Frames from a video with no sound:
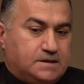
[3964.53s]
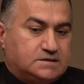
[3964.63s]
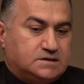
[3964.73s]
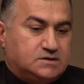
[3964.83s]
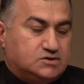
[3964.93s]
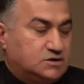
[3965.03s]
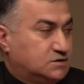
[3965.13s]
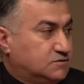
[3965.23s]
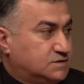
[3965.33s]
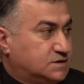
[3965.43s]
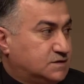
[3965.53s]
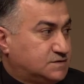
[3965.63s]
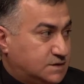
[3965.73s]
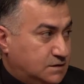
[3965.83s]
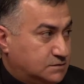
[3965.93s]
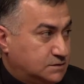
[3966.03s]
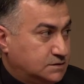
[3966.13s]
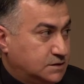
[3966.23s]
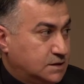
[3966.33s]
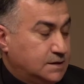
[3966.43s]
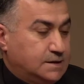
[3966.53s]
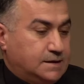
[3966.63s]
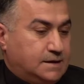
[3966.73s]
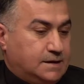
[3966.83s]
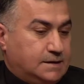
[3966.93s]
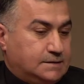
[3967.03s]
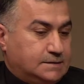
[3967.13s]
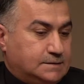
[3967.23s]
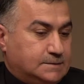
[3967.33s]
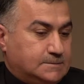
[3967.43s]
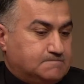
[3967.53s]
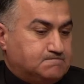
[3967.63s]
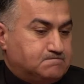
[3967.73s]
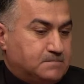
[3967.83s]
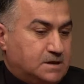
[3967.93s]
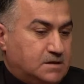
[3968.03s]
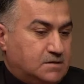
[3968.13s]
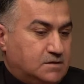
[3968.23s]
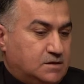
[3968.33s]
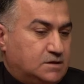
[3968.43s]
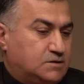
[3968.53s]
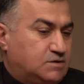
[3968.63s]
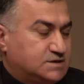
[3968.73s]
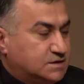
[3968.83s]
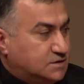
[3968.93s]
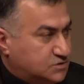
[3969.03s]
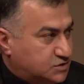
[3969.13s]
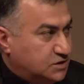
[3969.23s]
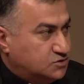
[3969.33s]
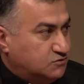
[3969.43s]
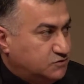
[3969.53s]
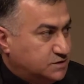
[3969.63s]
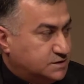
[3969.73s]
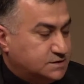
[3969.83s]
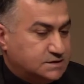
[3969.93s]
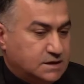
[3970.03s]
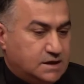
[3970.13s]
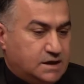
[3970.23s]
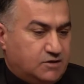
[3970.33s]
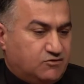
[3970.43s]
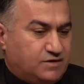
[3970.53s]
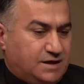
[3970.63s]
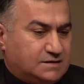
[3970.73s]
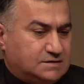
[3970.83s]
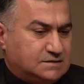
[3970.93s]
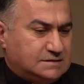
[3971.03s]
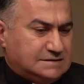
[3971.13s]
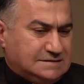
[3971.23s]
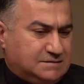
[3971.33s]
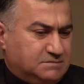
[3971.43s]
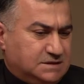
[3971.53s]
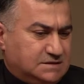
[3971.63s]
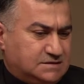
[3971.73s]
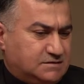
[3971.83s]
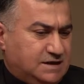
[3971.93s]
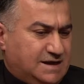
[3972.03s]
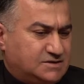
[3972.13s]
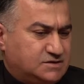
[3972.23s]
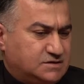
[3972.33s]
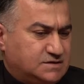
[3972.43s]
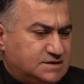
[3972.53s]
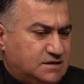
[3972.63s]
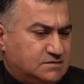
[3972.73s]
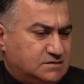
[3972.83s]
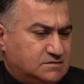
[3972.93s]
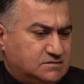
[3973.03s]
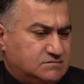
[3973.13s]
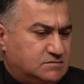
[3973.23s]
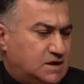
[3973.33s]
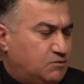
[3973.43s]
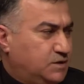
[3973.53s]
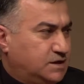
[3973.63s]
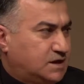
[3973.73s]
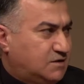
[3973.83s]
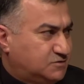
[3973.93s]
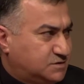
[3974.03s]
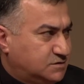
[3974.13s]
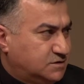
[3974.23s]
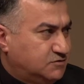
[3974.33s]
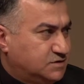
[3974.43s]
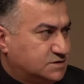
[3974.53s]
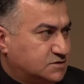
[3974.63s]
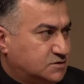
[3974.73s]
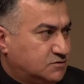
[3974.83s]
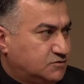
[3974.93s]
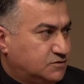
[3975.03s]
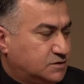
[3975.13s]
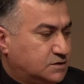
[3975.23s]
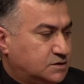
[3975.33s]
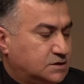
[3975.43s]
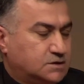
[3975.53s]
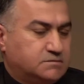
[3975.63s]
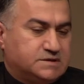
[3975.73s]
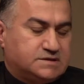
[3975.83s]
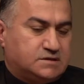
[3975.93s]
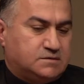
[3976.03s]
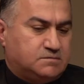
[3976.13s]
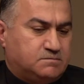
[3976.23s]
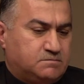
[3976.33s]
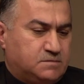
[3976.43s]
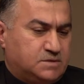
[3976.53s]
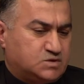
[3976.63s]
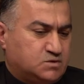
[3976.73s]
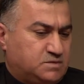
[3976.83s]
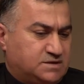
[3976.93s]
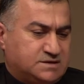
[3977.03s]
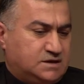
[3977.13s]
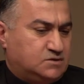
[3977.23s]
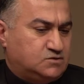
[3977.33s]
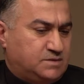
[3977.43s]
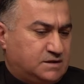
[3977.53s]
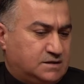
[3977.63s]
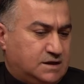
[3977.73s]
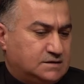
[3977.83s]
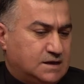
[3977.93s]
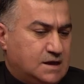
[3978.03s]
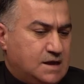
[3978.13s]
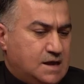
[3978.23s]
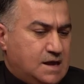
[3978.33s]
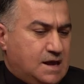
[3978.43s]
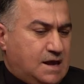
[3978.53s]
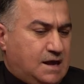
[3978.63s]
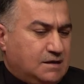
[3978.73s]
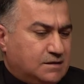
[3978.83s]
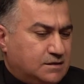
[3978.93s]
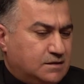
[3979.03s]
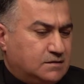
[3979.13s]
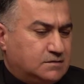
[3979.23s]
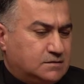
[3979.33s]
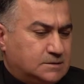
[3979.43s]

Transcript: initiatives started, and there was an exchange of visits. In fact, the military action started a week after the visit of Mr. Masoud Barzani to Baghdad. I think